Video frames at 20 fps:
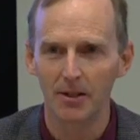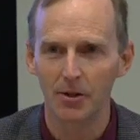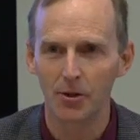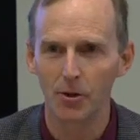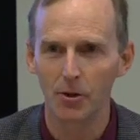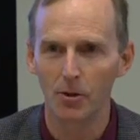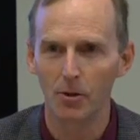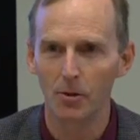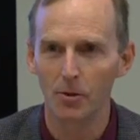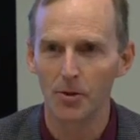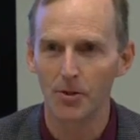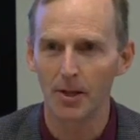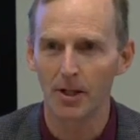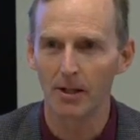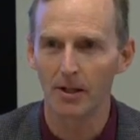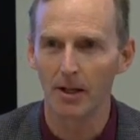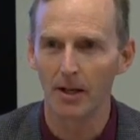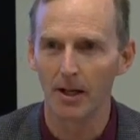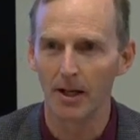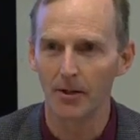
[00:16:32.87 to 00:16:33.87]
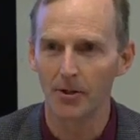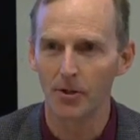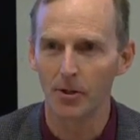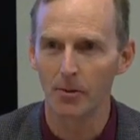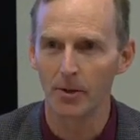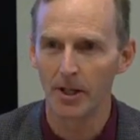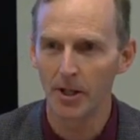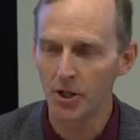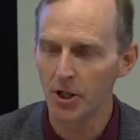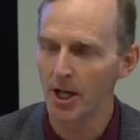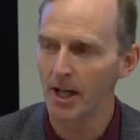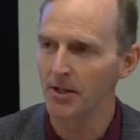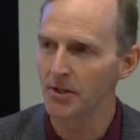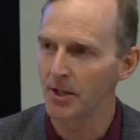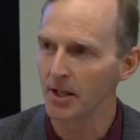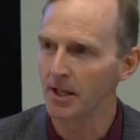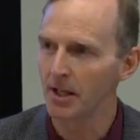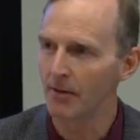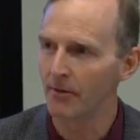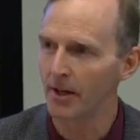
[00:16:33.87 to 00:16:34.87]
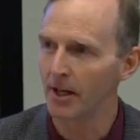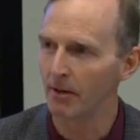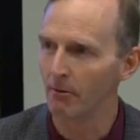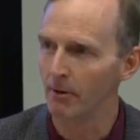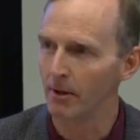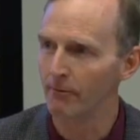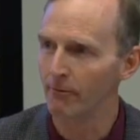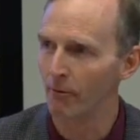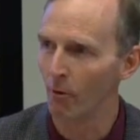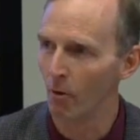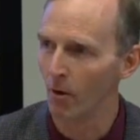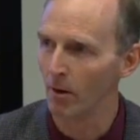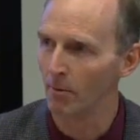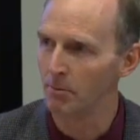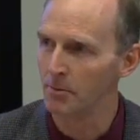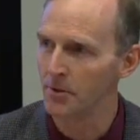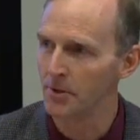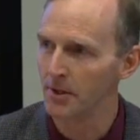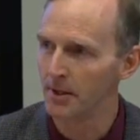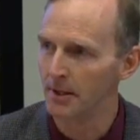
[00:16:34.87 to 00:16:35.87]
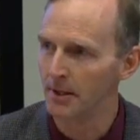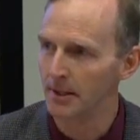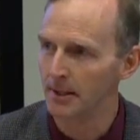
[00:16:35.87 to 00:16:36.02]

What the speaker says: to initiate significant reforms